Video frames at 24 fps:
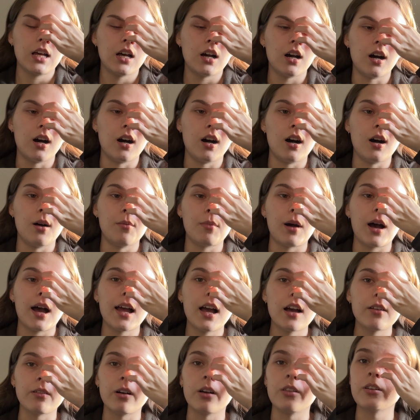Um, I
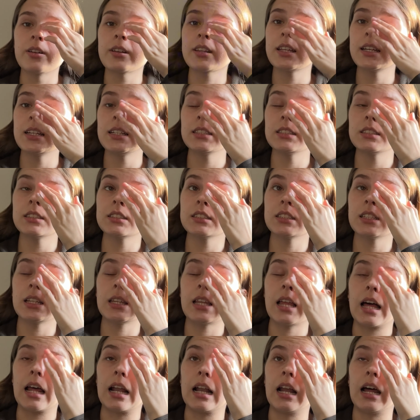have other things
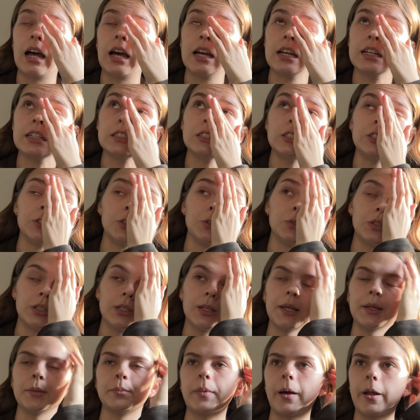that I do to
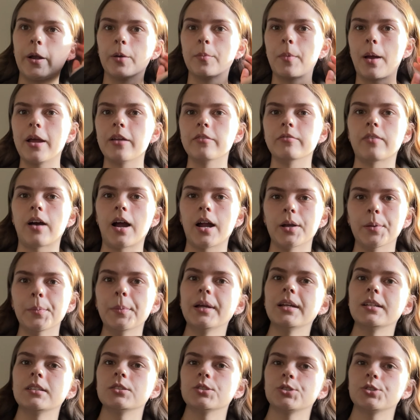like better my environment.